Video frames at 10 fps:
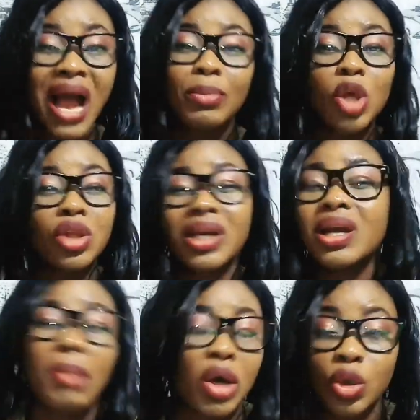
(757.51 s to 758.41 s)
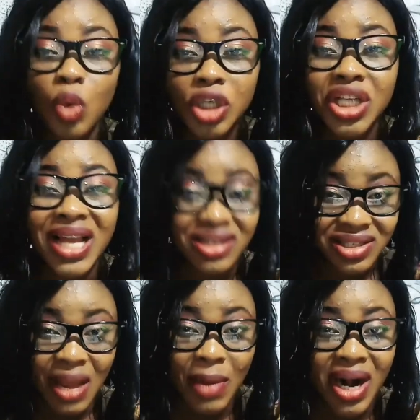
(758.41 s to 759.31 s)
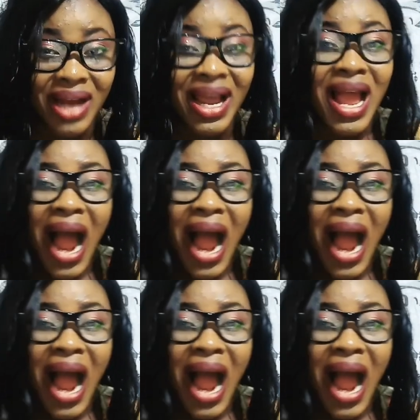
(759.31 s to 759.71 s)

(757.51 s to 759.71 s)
I'm not talking about the watch hour this time around.